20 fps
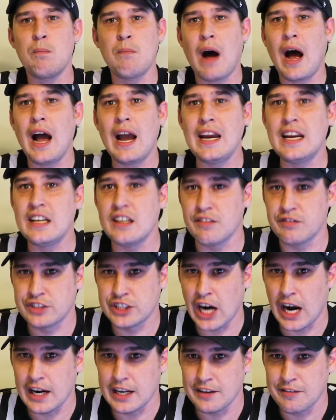mind if
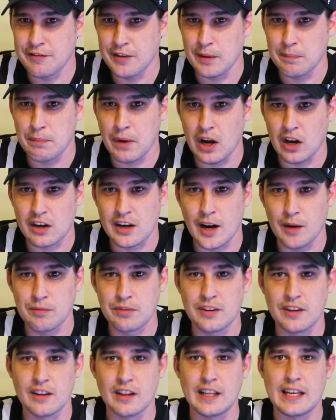Johnny Football
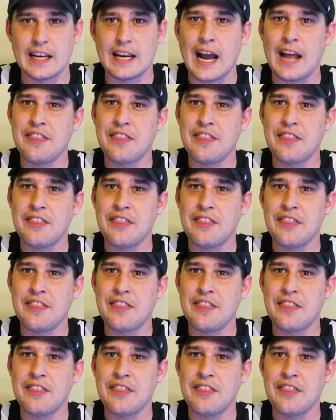comes to the league.